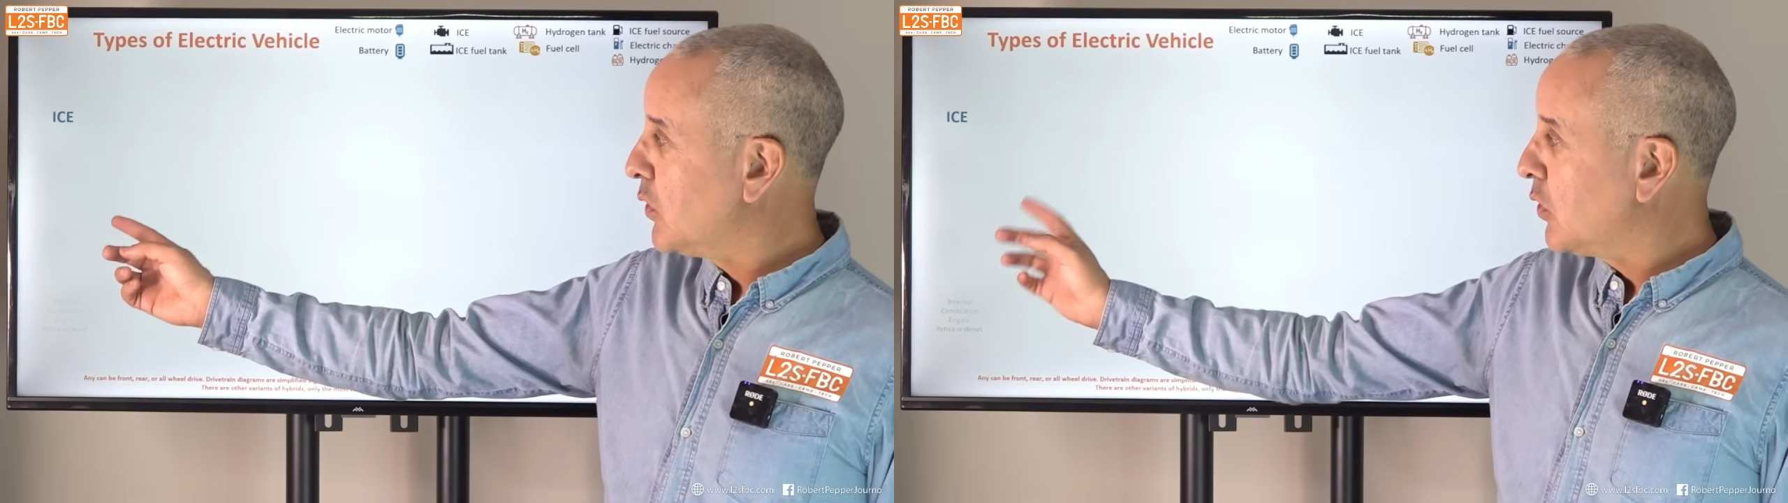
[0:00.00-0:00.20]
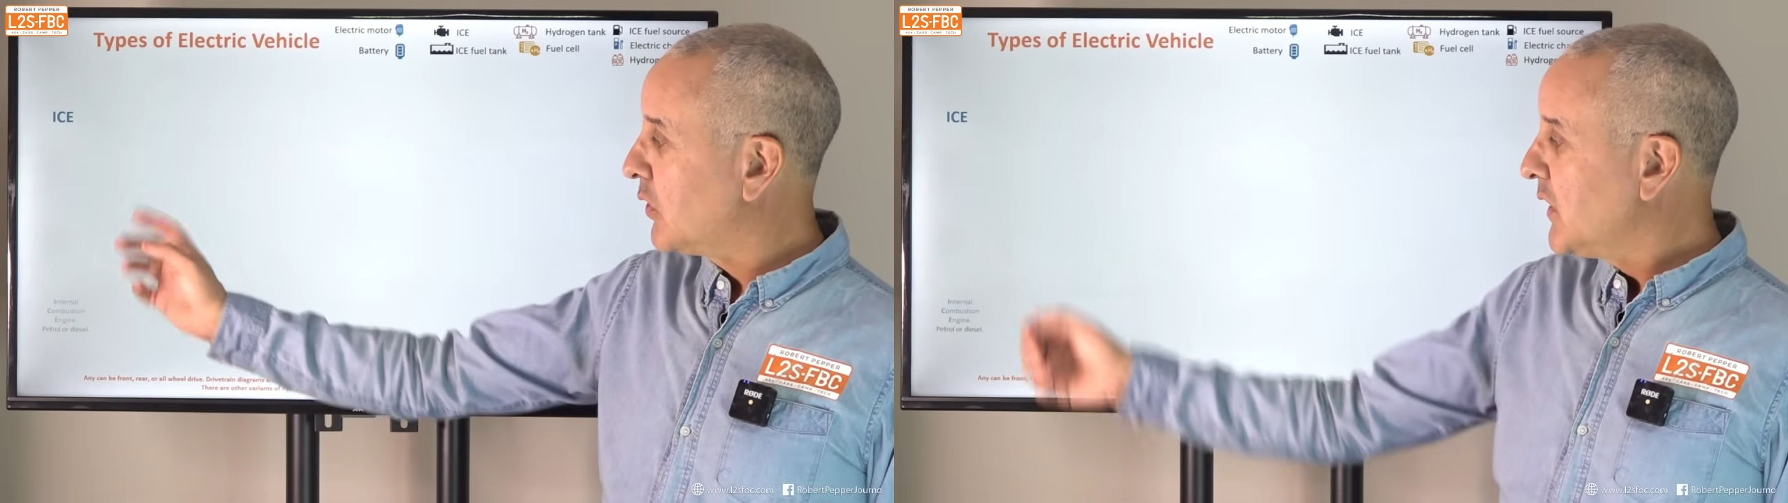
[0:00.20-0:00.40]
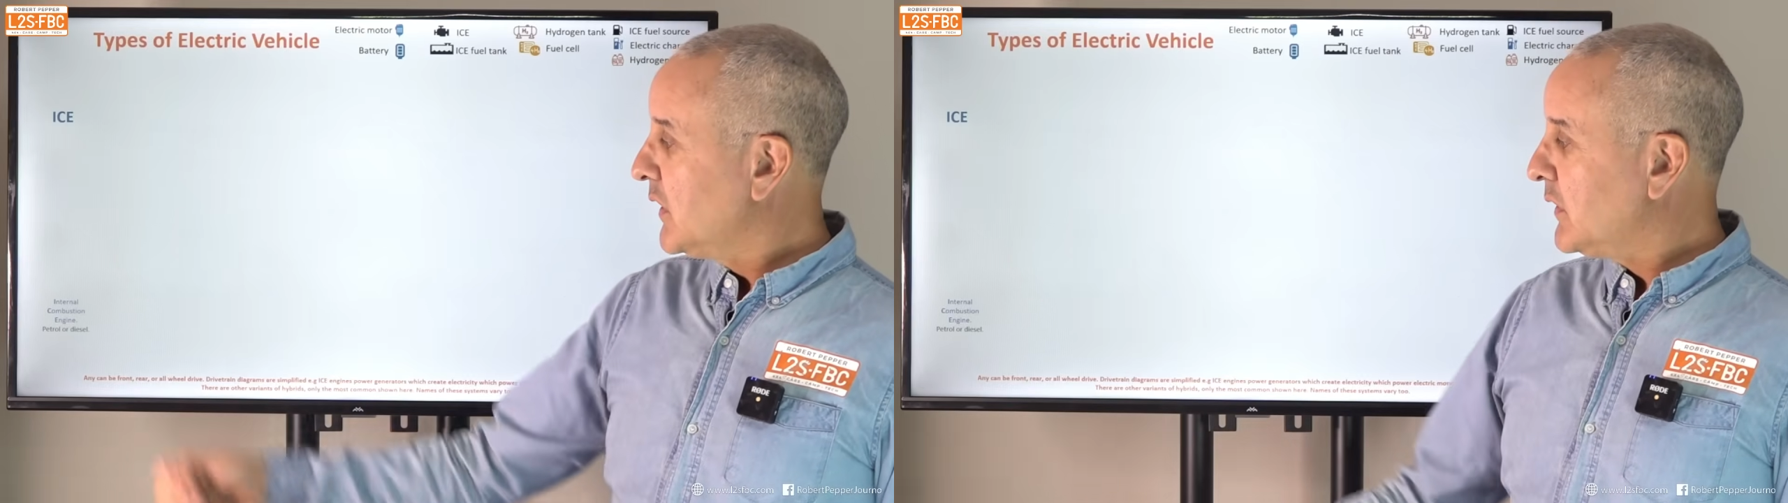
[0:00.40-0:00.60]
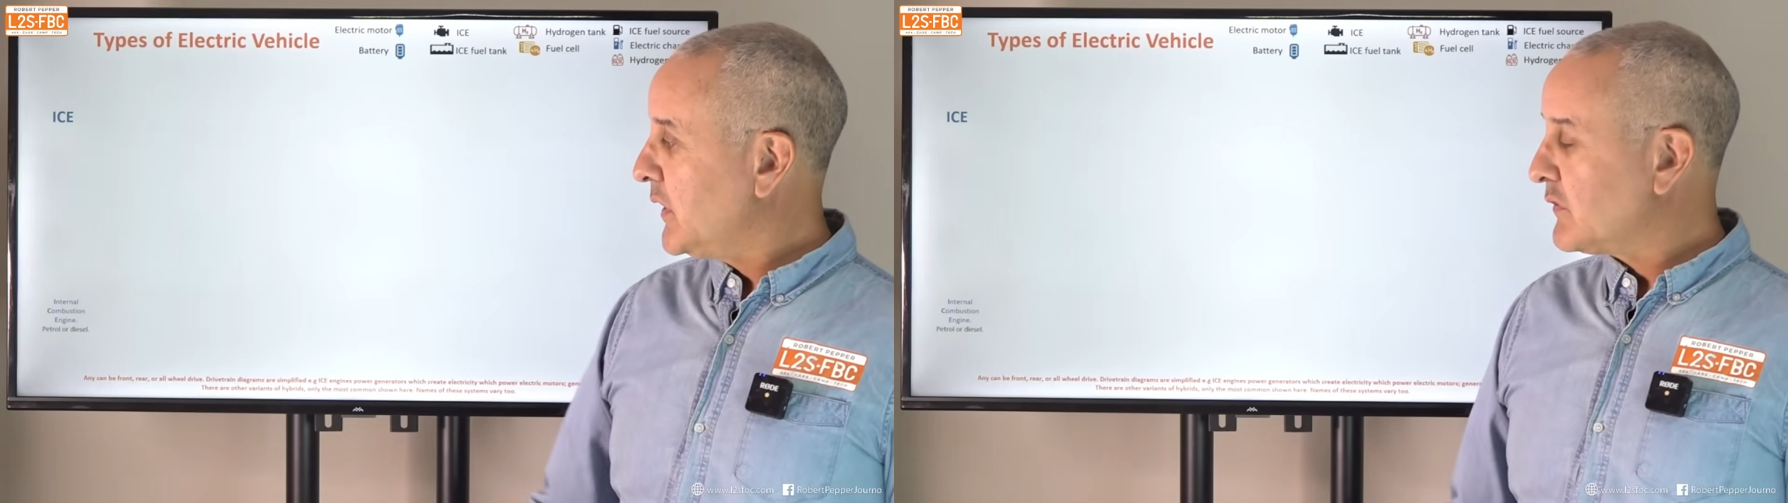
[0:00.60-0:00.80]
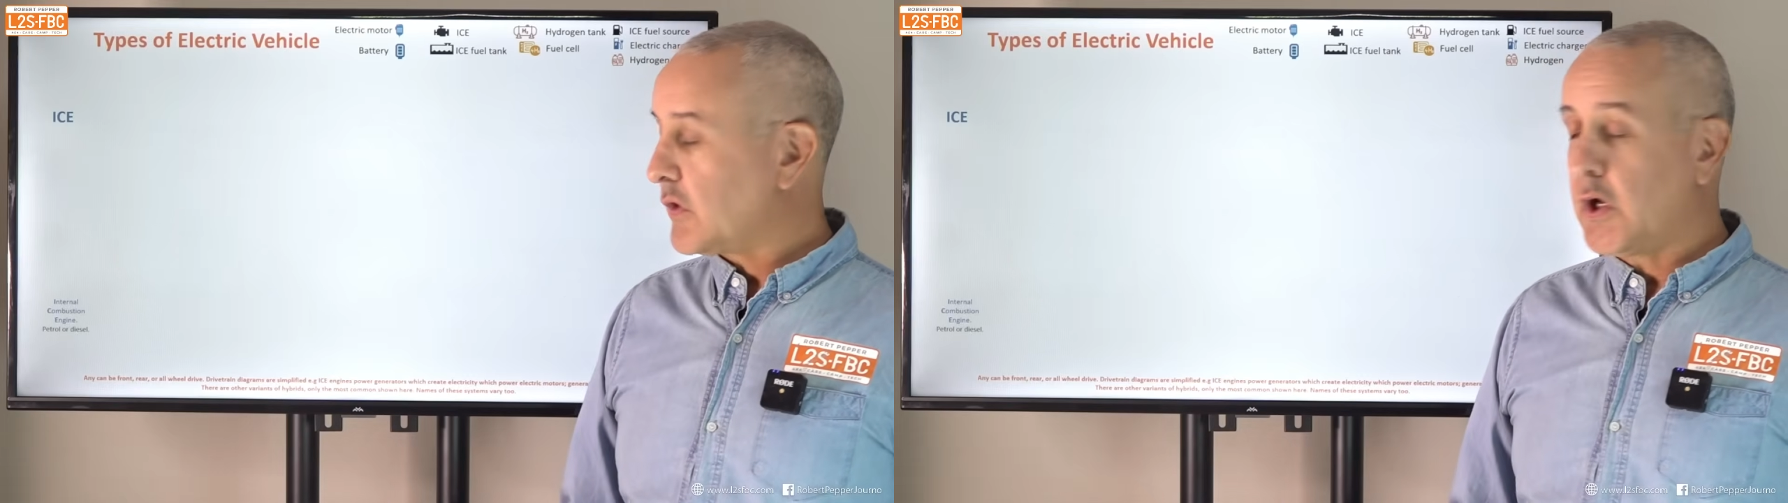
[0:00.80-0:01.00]
or
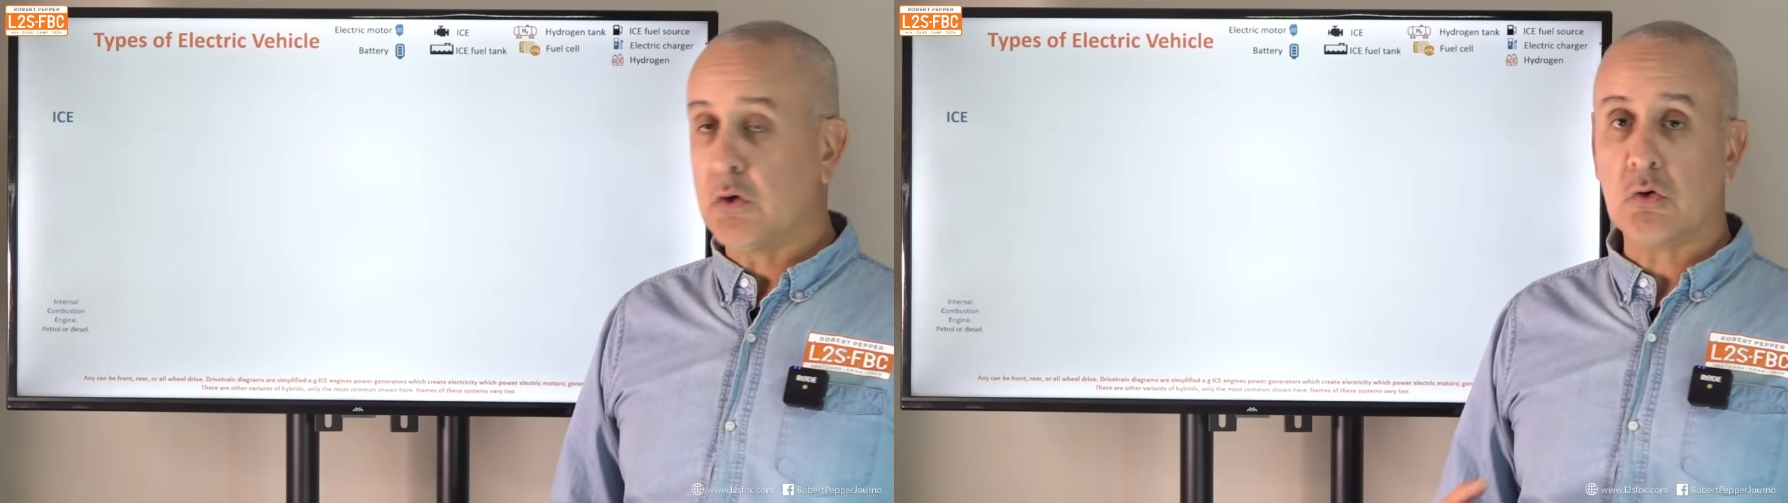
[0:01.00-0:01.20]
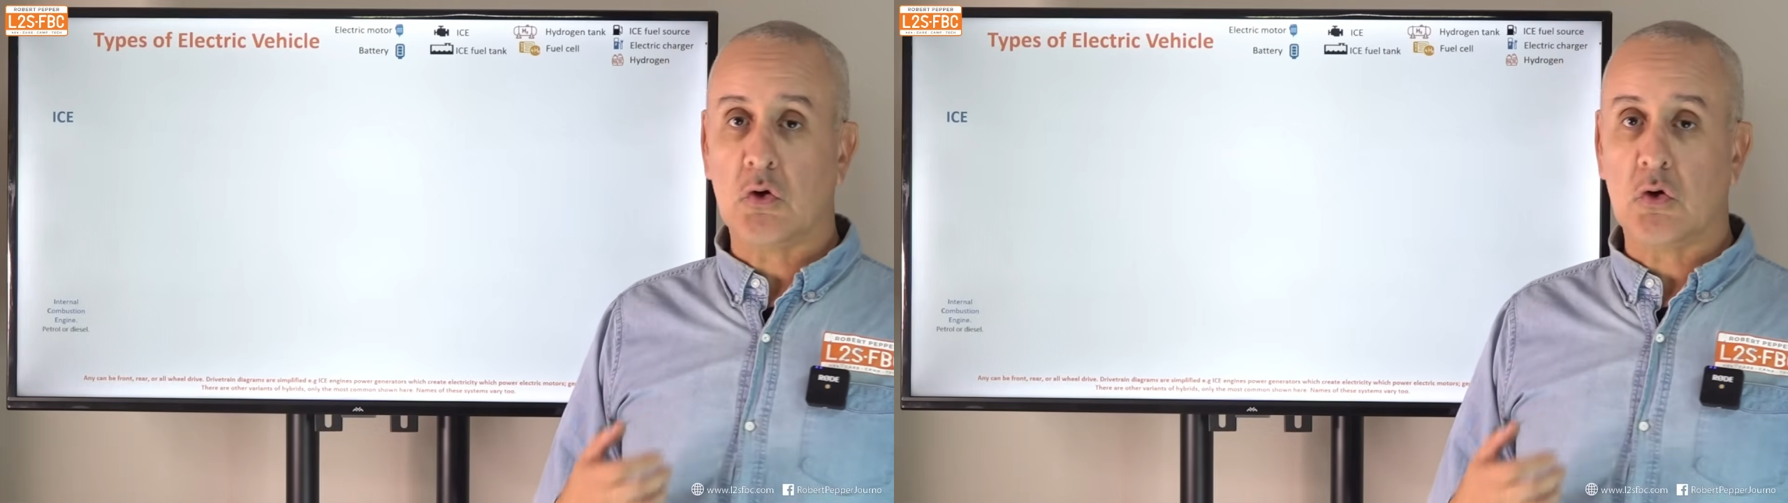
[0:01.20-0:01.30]
internal